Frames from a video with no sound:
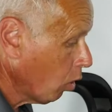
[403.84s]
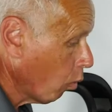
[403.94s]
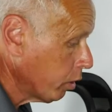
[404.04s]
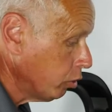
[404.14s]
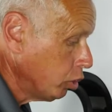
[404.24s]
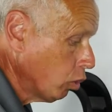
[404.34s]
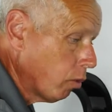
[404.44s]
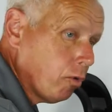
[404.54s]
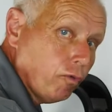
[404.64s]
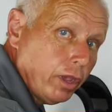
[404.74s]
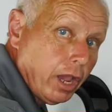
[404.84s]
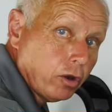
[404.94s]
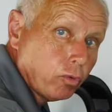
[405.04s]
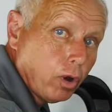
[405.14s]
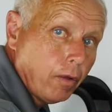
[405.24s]
When you do remove the
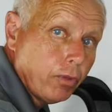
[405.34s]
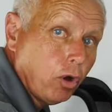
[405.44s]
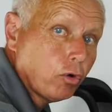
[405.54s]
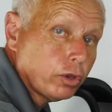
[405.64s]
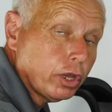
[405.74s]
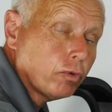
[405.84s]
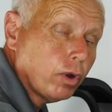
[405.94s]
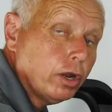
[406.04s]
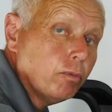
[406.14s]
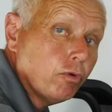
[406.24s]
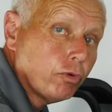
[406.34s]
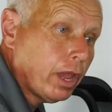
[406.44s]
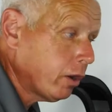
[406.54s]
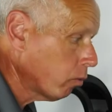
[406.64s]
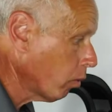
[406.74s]
anode rod though, or you're getting ready to remove the
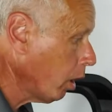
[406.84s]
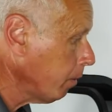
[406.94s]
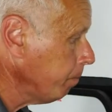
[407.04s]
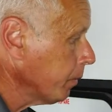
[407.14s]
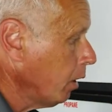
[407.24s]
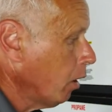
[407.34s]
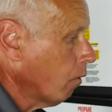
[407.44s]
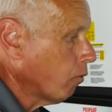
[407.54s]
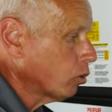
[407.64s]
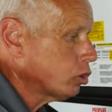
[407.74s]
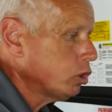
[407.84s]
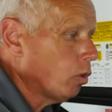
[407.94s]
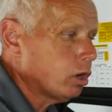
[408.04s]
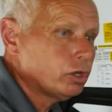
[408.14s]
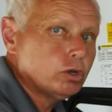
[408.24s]
anode rod, first thing you
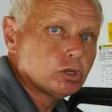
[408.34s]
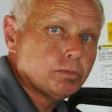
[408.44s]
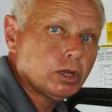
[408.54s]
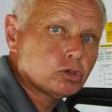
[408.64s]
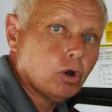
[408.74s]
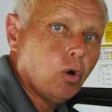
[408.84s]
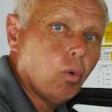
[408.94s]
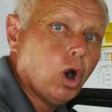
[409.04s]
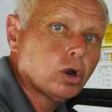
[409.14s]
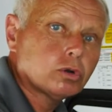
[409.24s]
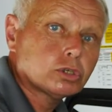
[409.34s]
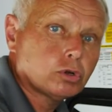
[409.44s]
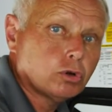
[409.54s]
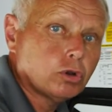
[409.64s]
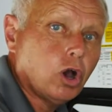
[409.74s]
want to do is make sure all water is
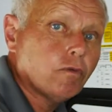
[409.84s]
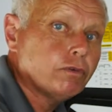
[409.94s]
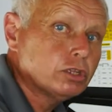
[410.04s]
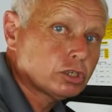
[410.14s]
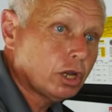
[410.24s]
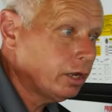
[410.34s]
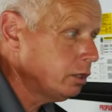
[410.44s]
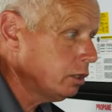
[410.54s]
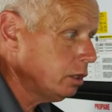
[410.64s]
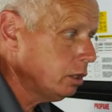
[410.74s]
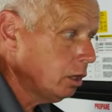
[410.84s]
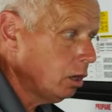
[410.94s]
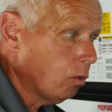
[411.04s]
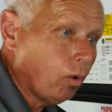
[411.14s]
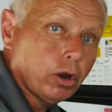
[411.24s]
turned off inside the
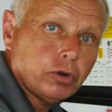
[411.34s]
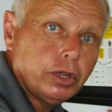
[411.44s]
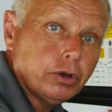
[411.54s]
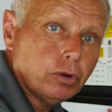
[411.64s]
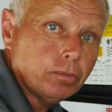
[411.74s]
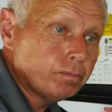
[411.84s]
water heater.